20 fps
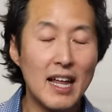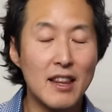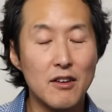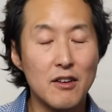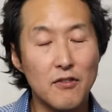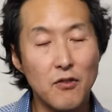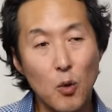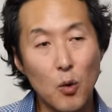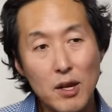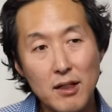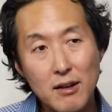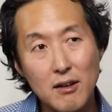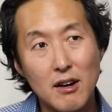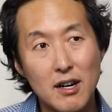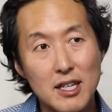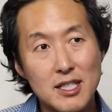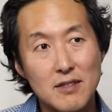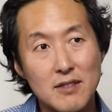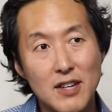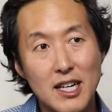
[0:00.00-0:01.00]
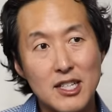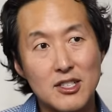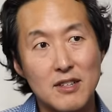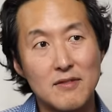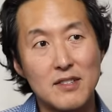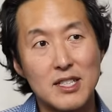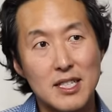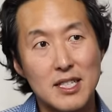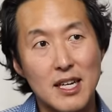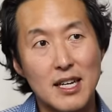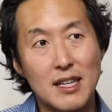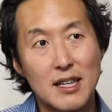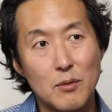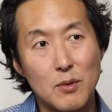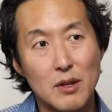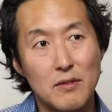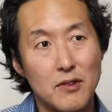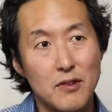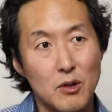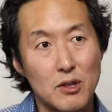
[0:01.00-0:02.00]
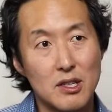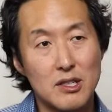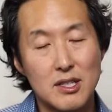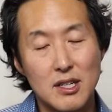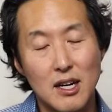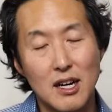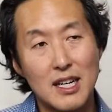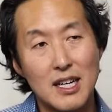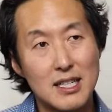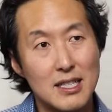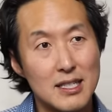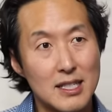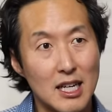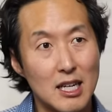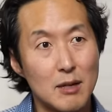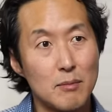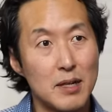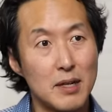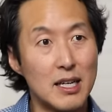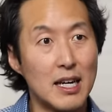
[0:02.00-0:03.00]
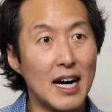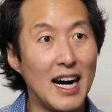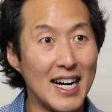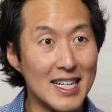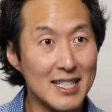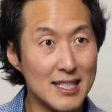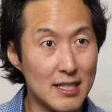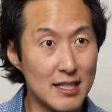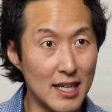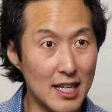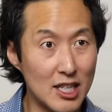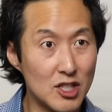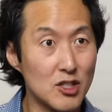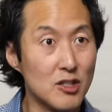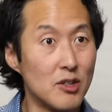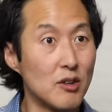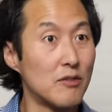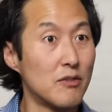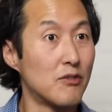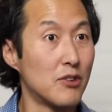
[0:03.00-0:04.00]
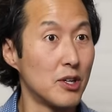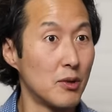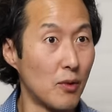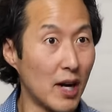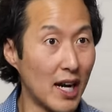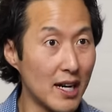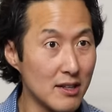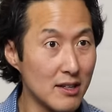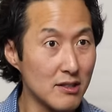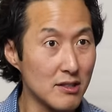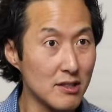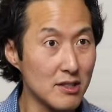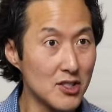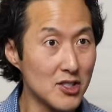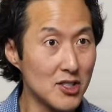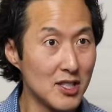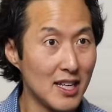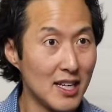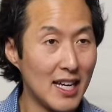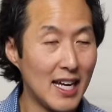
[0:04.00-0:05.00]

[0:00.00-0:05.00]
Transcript: The fourth cause of aging of the skin that we focus on is going to be oxidation or free radicals.